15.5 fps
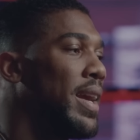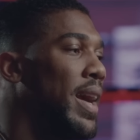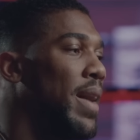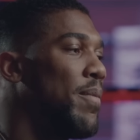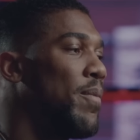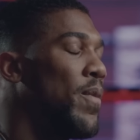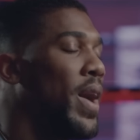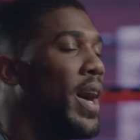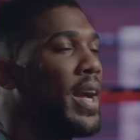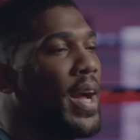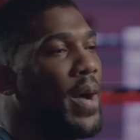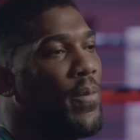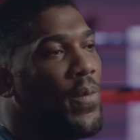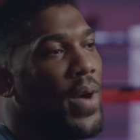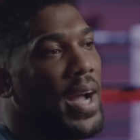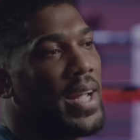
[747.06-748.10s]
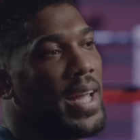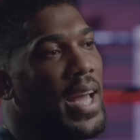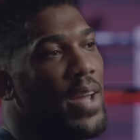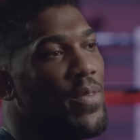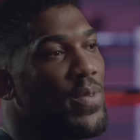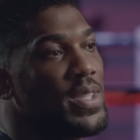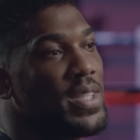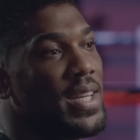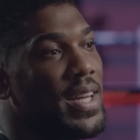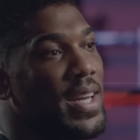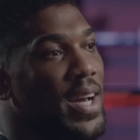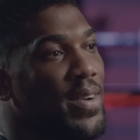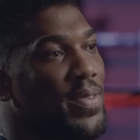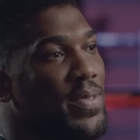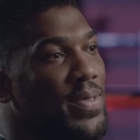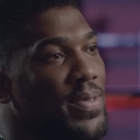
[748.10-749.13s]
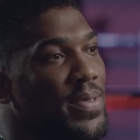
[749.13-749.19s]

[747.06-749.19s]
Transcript: and what I, and what I gave wasn't enough.